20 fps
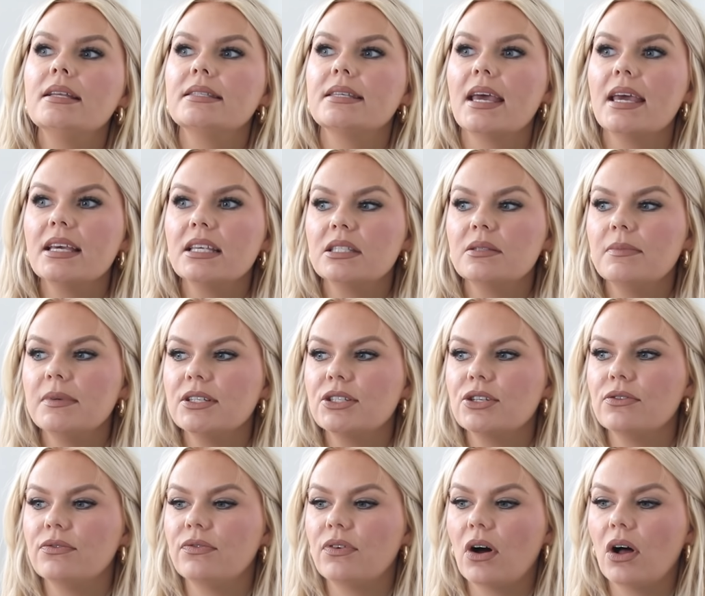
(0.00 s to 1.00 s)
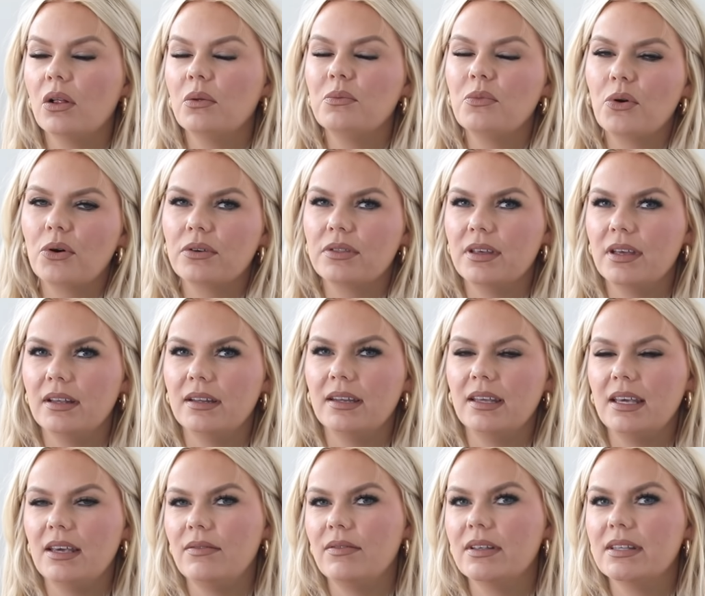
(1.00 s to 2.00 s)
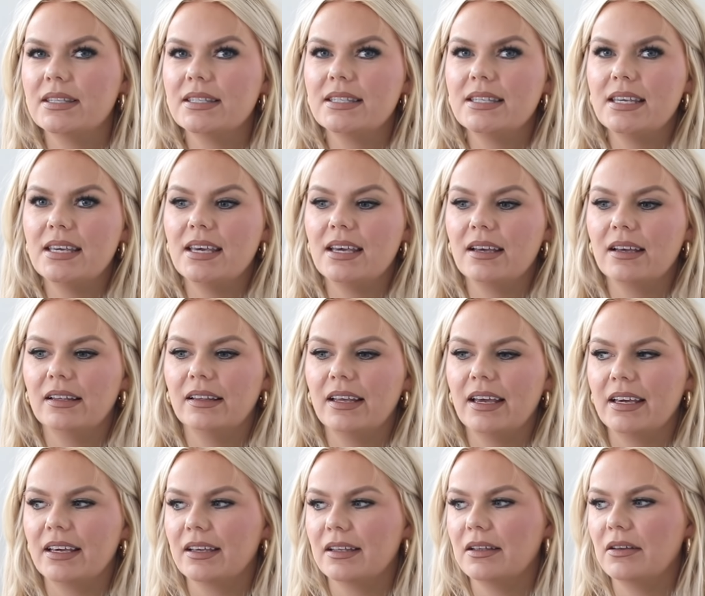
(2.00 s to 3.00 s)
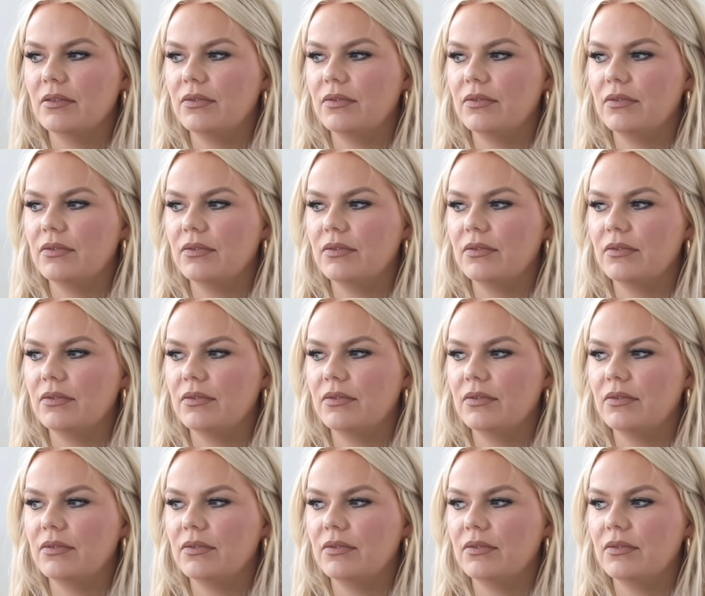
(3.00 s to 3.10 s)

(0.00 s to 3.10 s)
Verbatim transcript: takes me to fall more than even seeing like